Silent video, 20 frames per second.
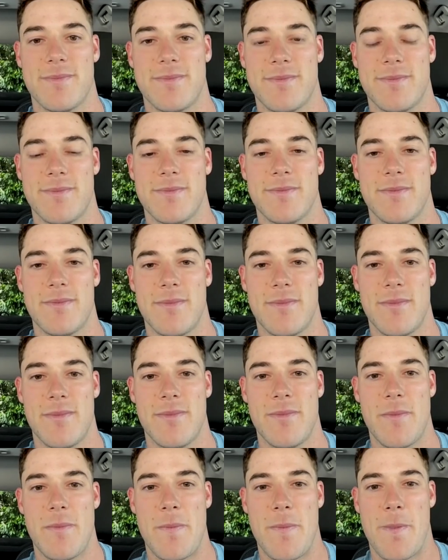
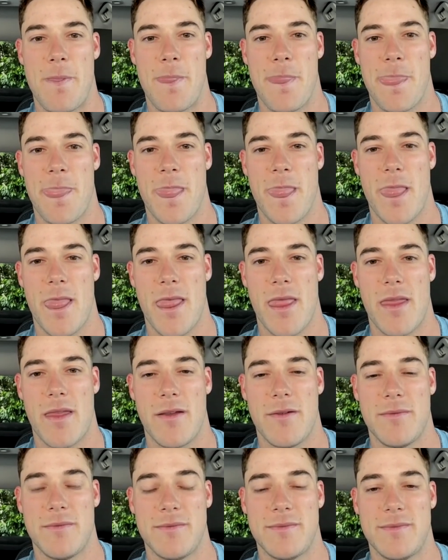
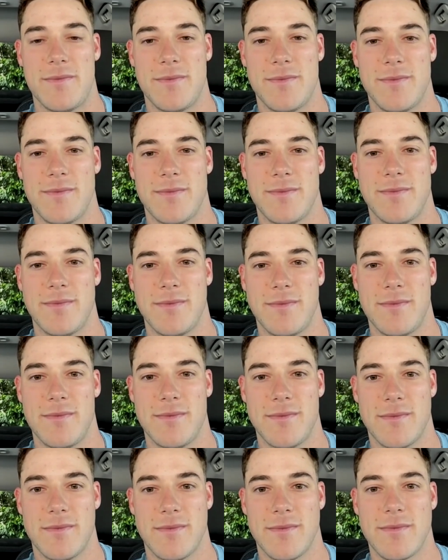
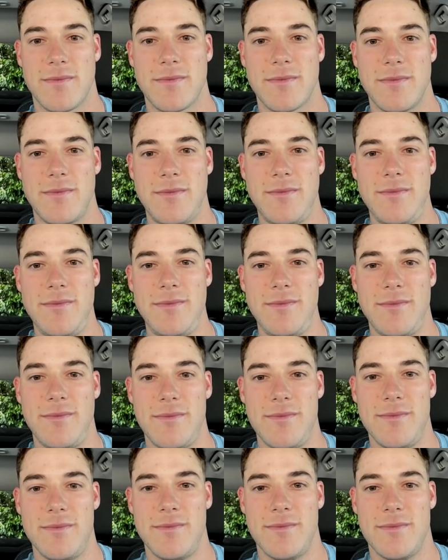
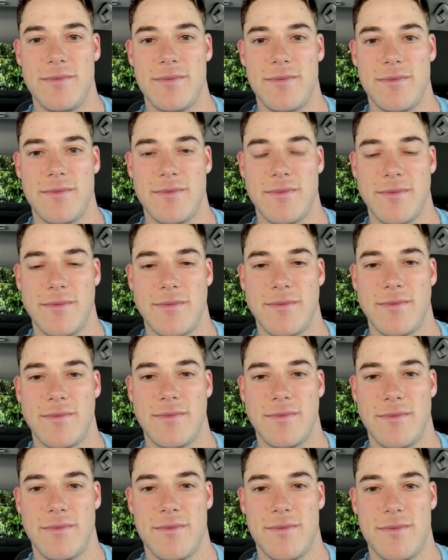
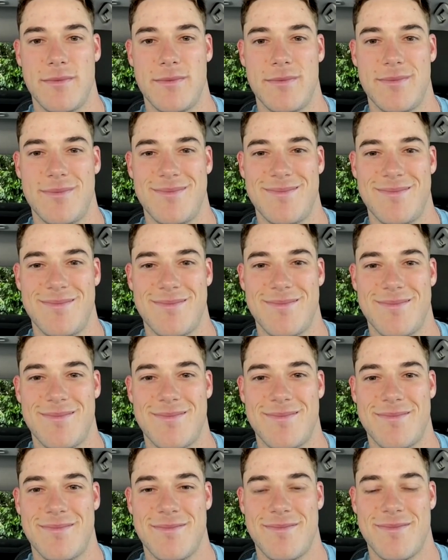
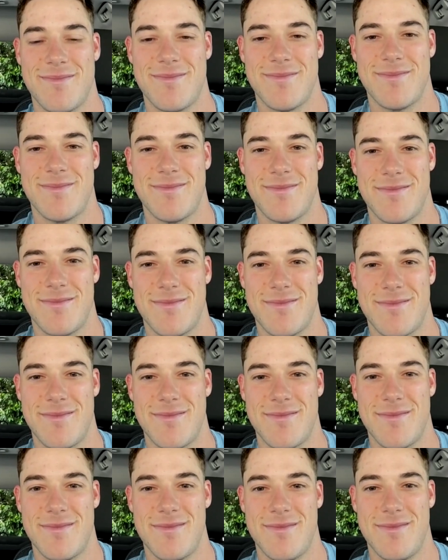
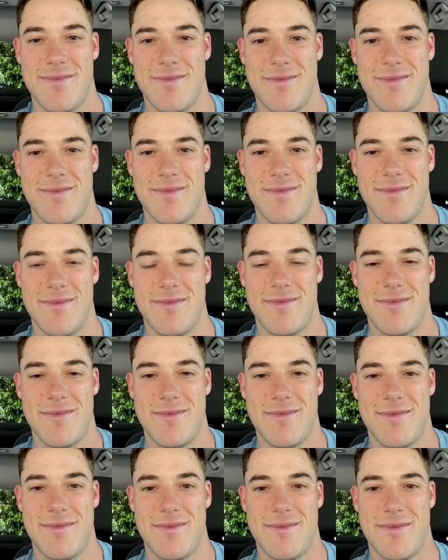The person shown says nothing.